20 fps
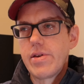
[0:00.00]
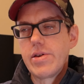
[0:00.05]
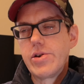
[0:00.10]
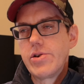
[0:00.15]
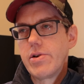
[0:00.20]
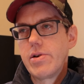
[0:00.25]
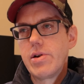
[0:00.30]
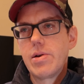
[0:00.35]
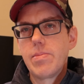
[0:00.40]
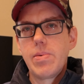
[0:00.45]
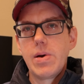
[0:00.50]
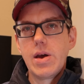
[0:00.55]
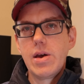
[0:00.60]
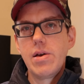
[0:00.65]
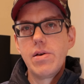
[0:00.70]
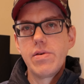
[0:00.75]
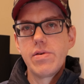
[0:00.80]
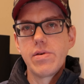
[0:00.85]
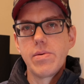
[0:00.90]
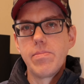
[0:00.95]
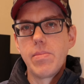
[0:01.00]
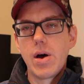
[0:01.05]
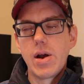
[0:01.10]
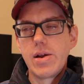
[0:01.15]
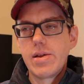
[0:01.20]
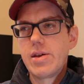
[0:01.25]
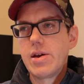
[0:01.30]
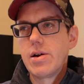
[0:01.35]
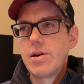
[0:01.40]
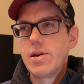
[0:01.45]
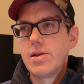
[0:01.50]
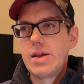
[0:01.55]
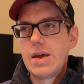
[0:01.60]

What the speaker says: the jury to pay you some monetary